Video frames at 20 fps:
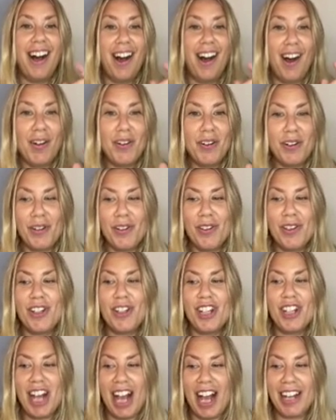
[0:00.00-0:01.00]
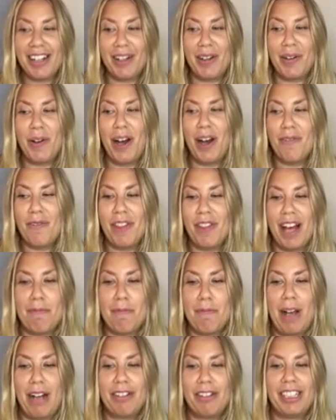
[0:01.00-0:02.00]
Under the shadow of that
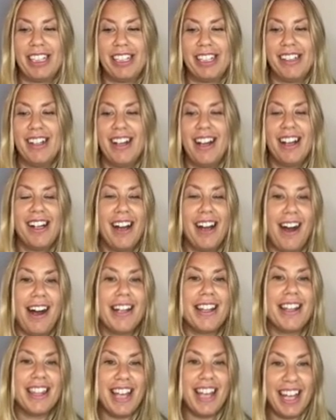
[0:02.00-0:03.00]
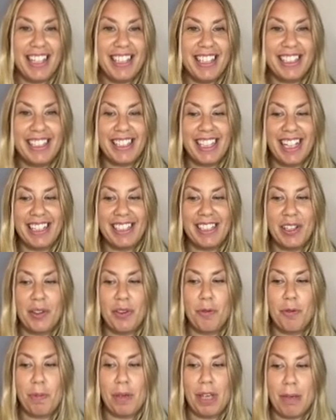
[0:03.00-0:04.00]
mountain, God then said to
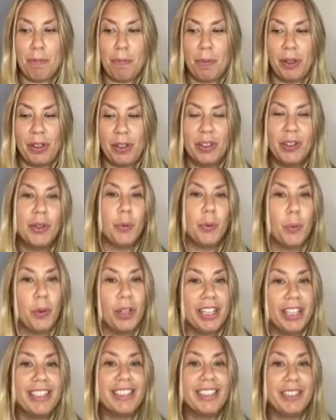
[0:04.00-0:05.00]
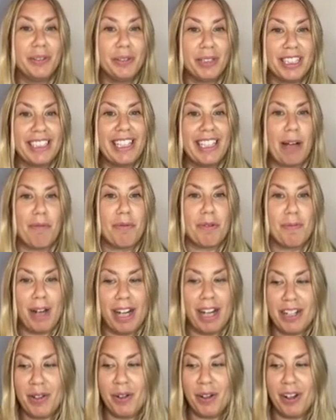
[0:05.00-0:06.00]
the people, will you accept
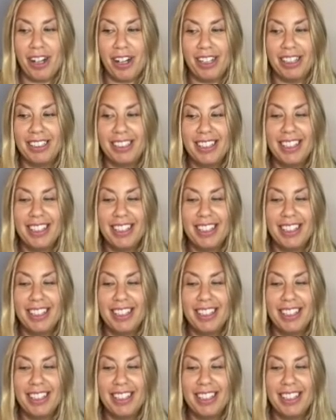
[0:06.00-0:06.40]
my Torah?